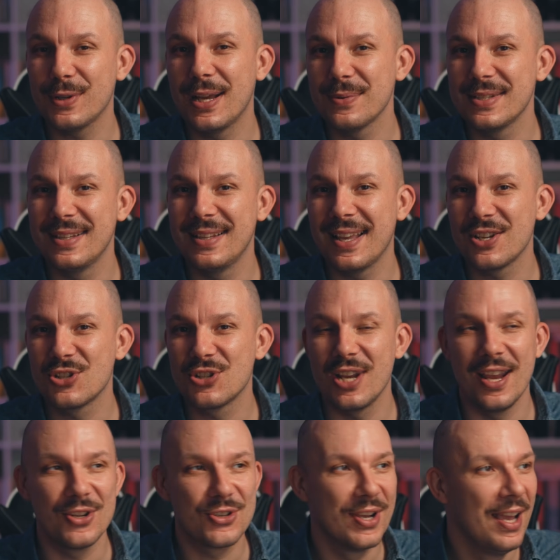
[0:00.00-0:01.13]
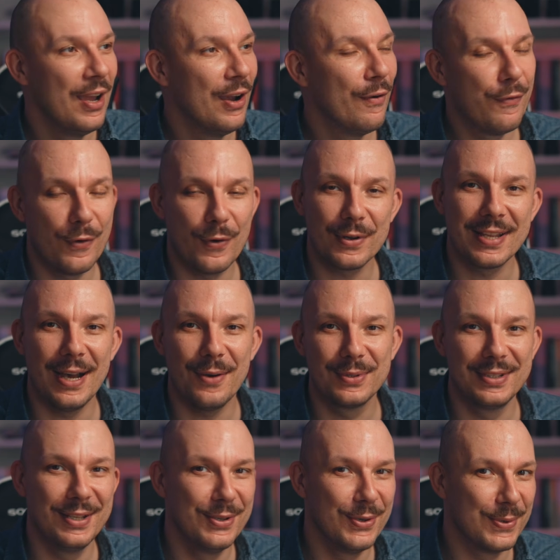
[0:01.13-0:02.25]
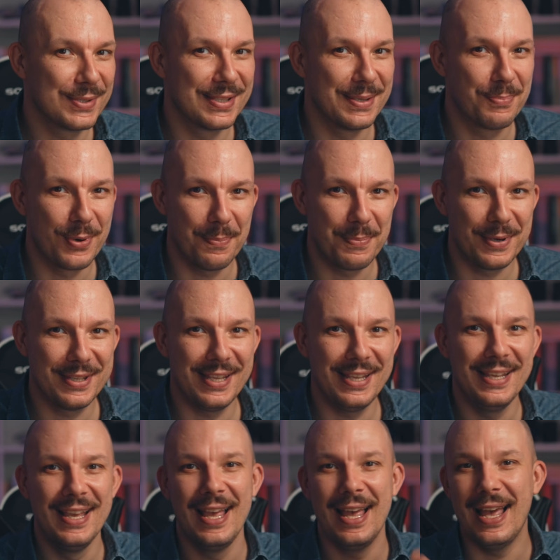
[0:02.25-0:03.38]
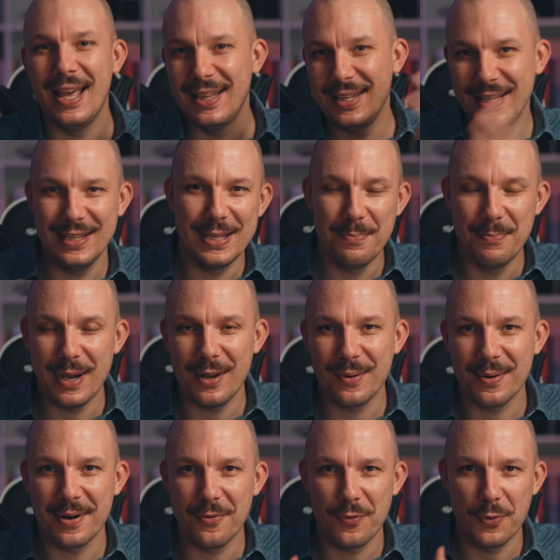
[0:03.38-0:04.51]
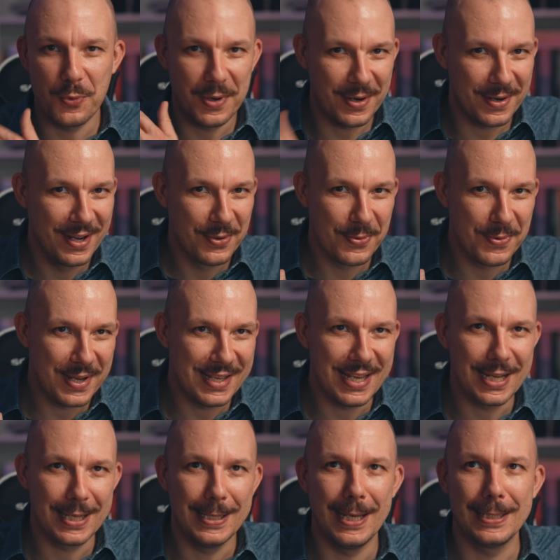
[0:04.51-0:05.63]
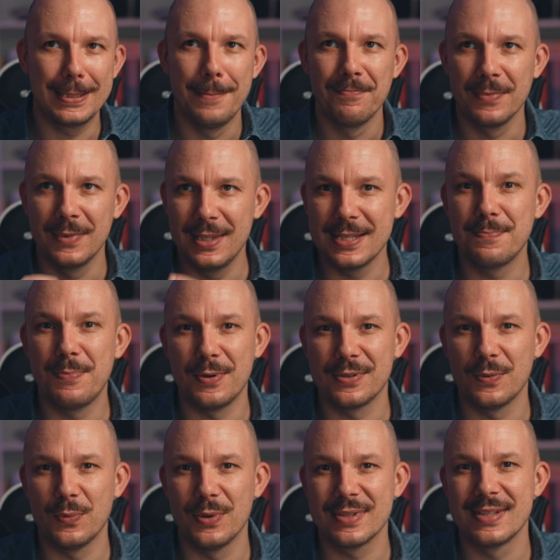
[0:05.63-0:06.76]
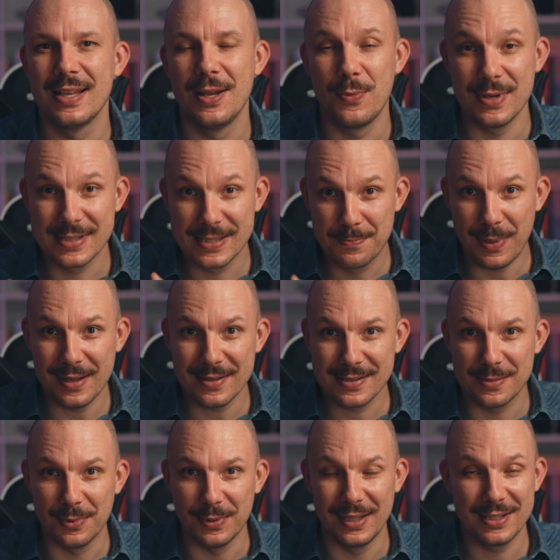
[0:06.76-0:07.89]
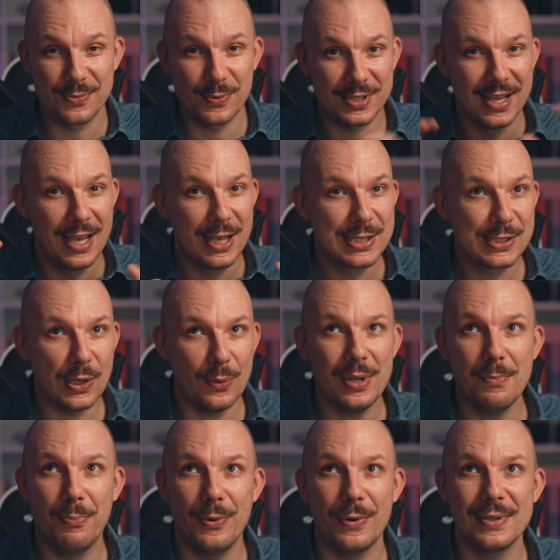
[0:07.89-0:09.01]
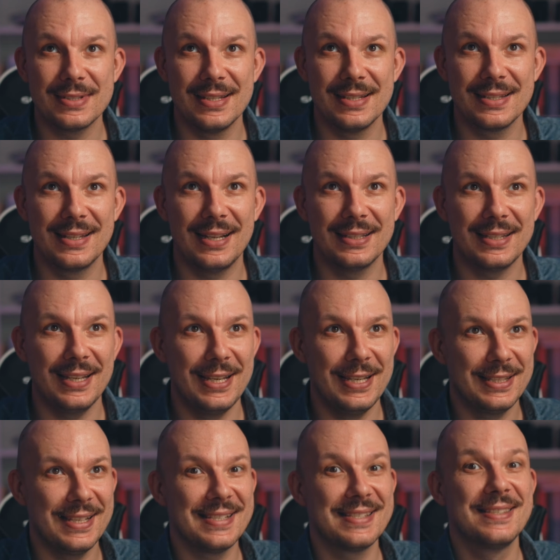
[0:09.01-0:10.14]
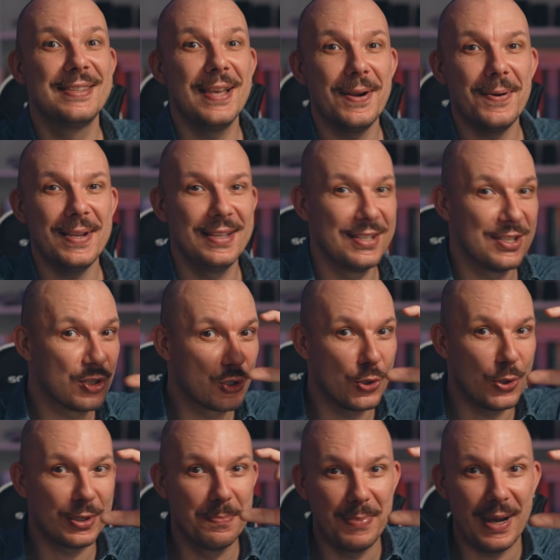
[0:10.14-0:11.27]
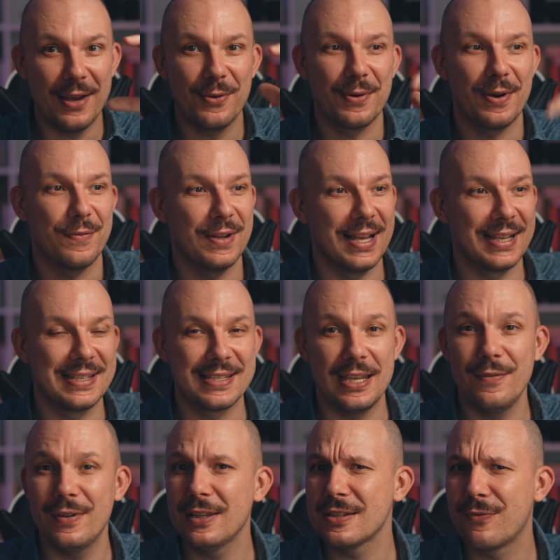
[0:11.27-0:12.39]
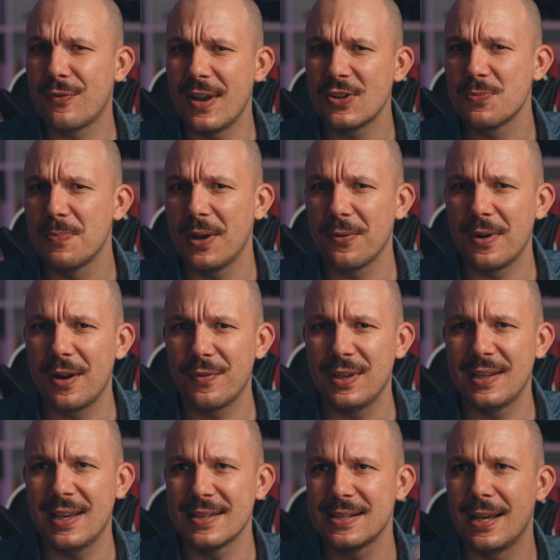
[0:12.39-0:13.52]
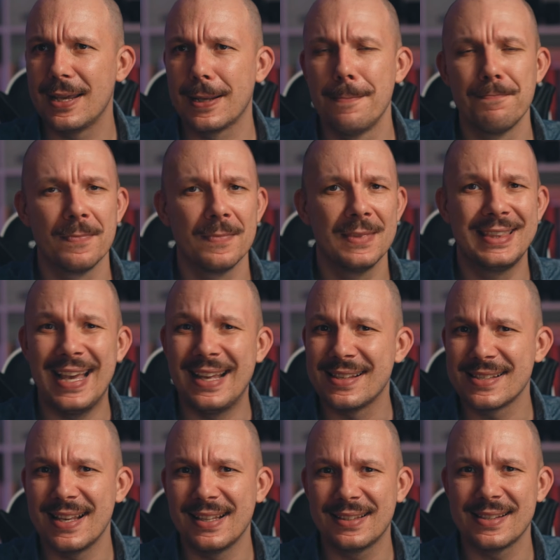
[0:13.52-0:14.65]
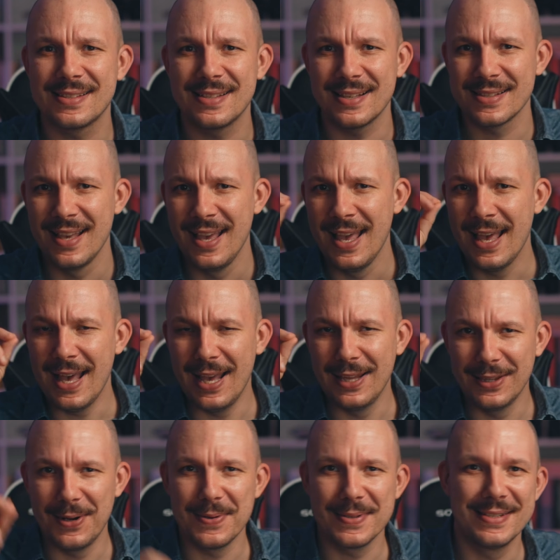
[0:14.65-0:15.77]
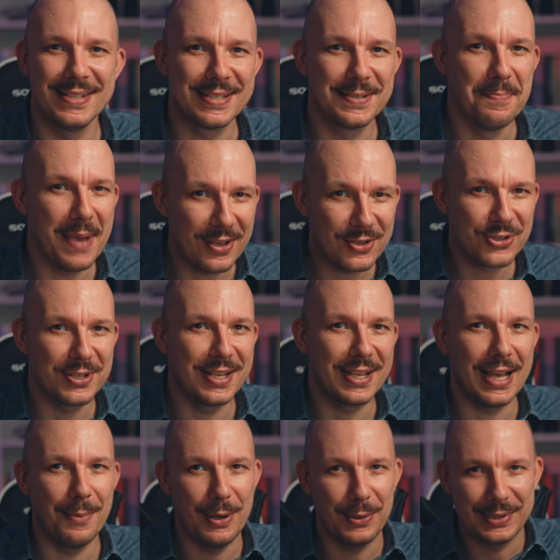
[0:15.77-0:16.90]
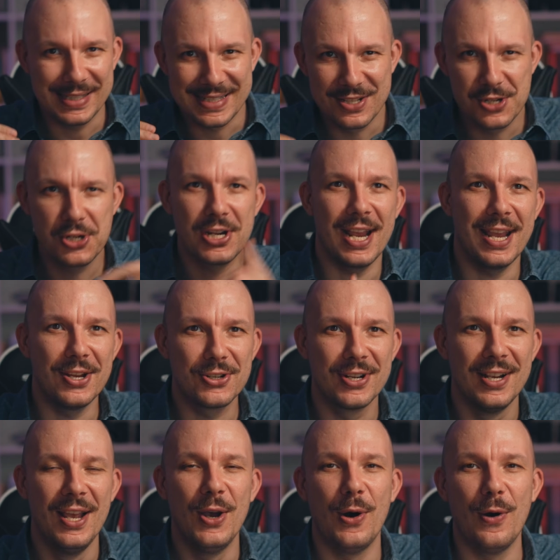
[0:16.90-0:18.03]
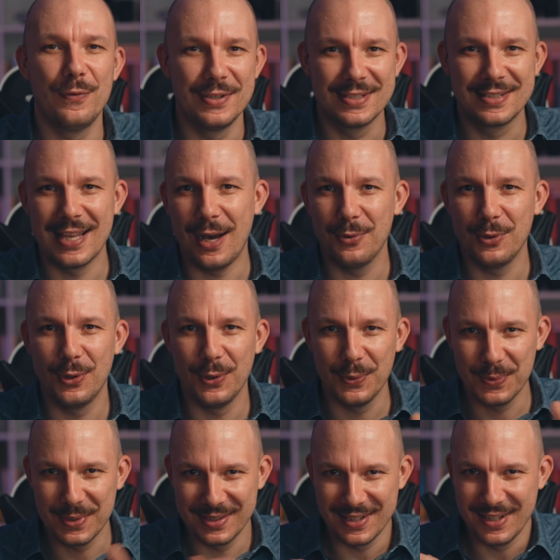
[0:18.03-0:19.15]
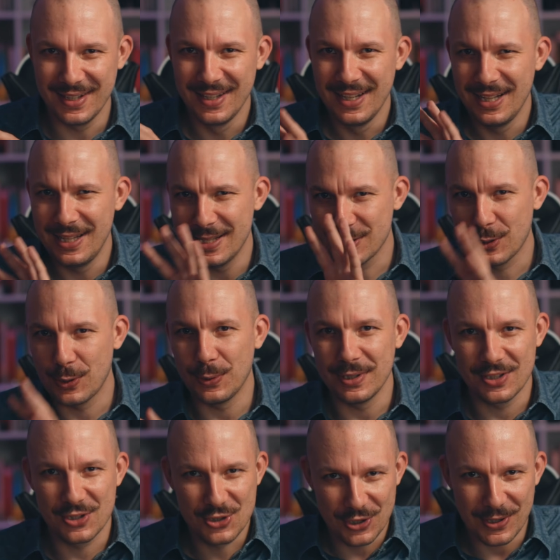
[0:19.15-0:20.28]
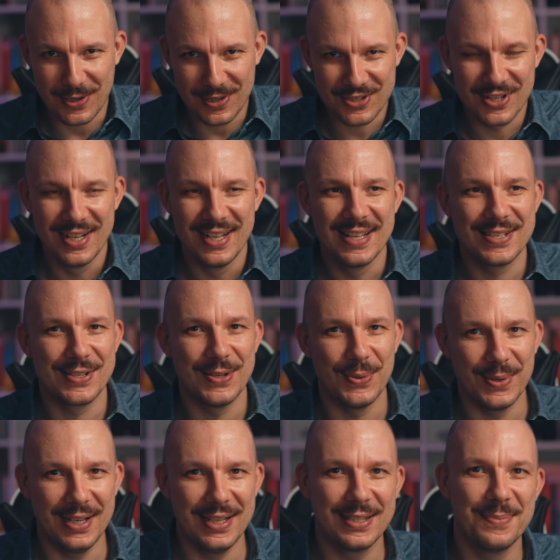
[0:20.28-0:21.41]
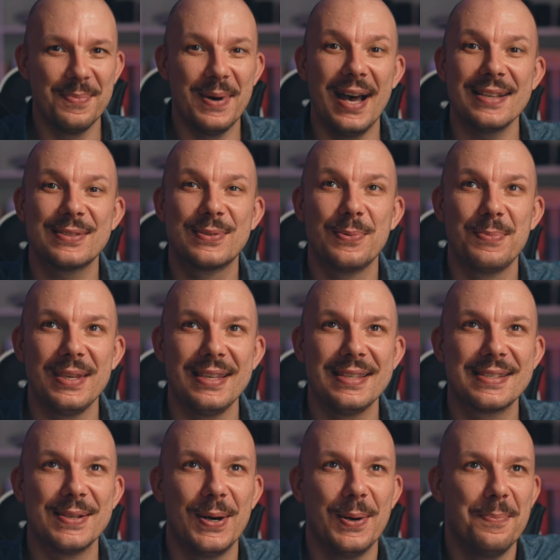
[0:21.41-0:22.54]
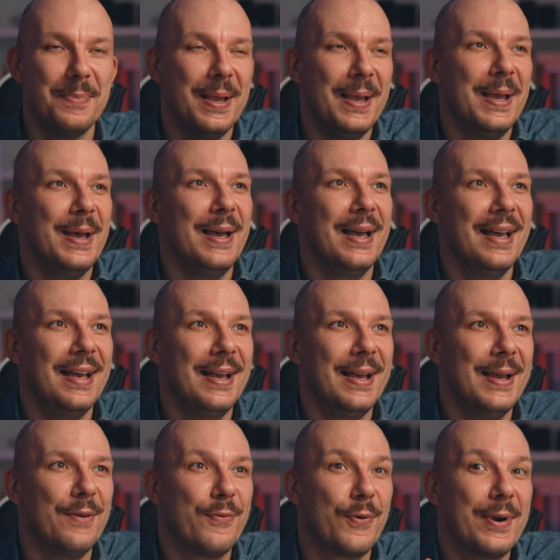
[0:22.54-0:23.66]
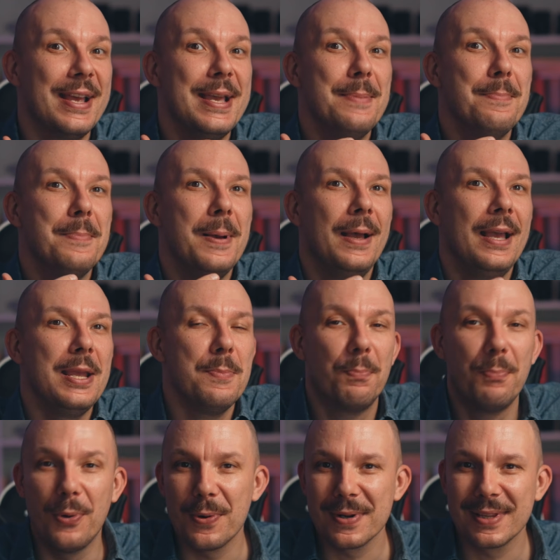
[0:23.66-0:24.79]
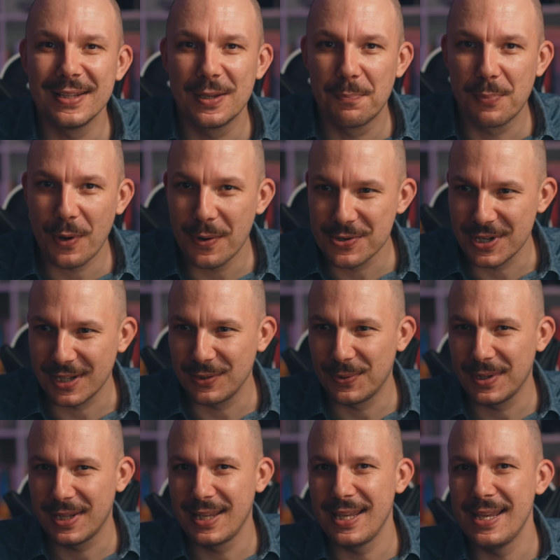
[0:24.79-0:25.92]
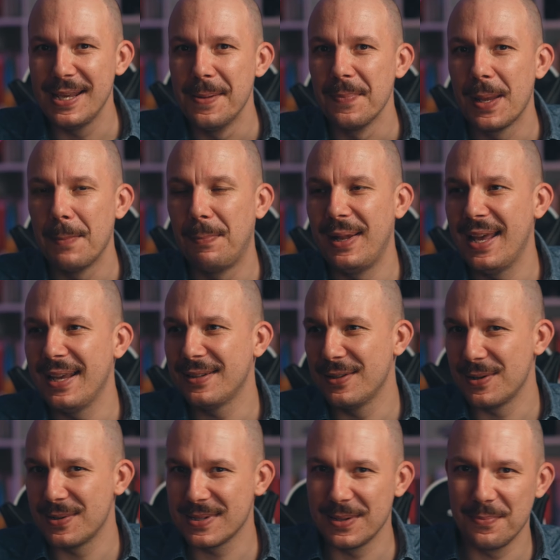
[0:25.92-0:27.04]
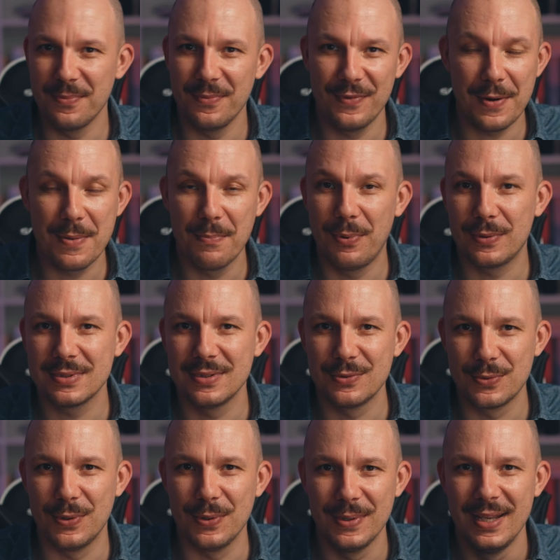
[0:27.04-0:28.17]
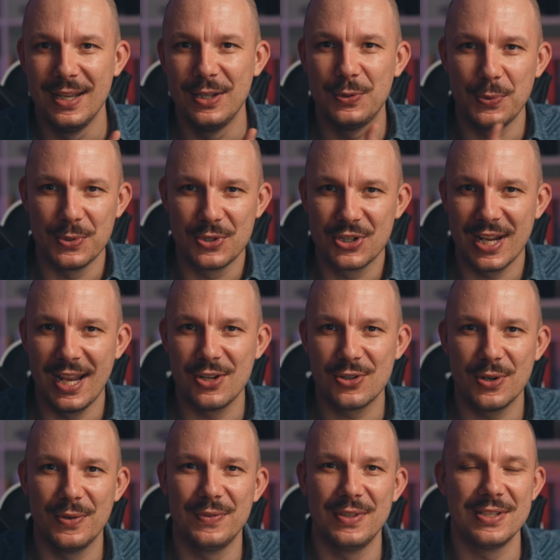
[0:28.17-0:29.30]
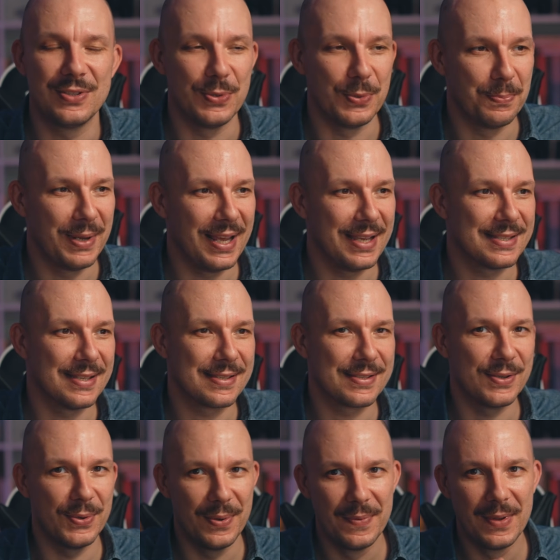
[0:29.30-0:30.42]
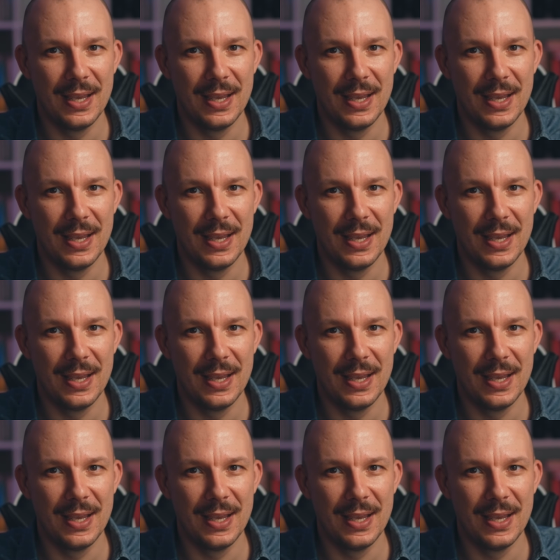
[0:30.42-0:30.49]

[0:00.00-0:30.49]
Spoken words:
house in an exchange, 4th house denotes the property, and in the biography we are reading that this person was responsible. And this was so important that it is there in this short biography, like this, even this French biography, it has like 10 sentences, and there's this mentioning about this change of this town hall with the, let's call it, church. So it has to be some, for him, important project, or he played there some very important role to change of these two places. So